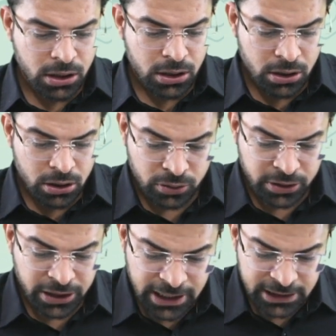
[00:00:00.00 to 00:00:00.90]

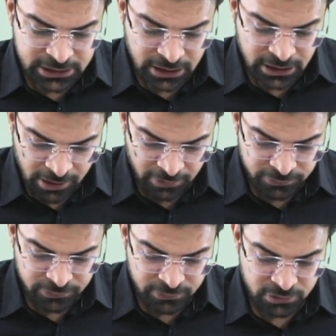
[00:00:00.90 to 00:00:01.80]
Looking at the graph,
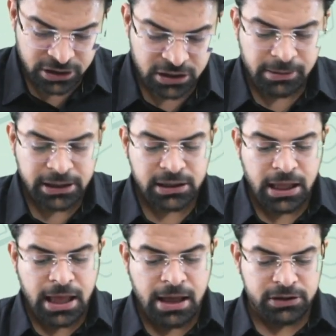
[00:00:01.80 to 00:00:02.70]
determine the
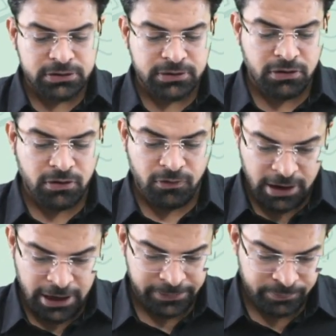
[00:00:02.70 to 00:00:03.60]
average value of y
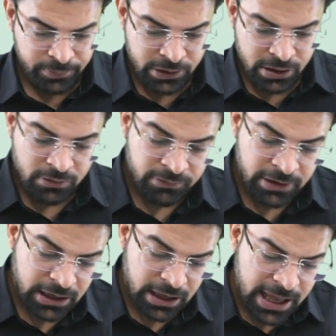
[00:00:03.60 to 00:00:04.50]
when
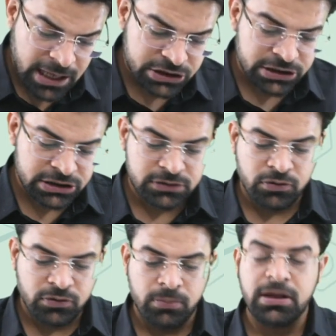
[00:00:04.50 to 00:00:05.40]
x changes
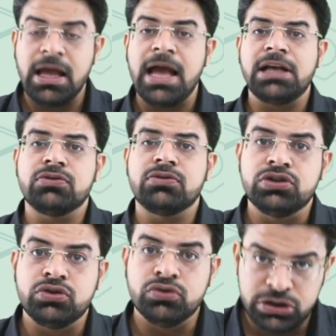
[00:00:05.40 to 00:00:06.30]
from x equals
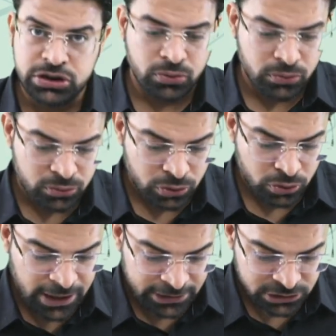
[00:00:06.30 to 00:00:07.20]
to 0 to
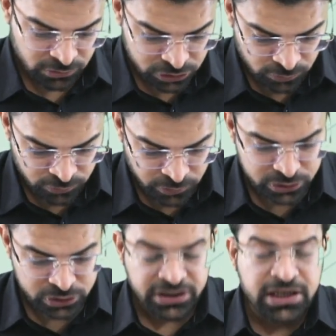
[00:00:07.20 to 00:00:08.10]
x equals to 4.
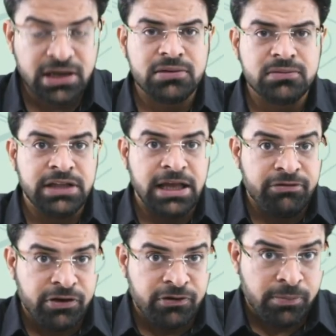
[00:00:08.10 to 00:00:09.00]
So here they have
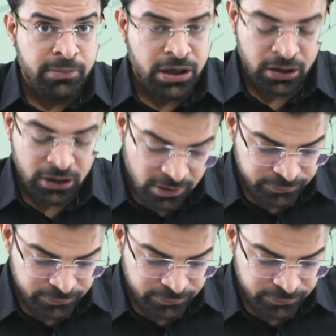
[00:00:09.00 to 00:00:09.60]
given me a graph.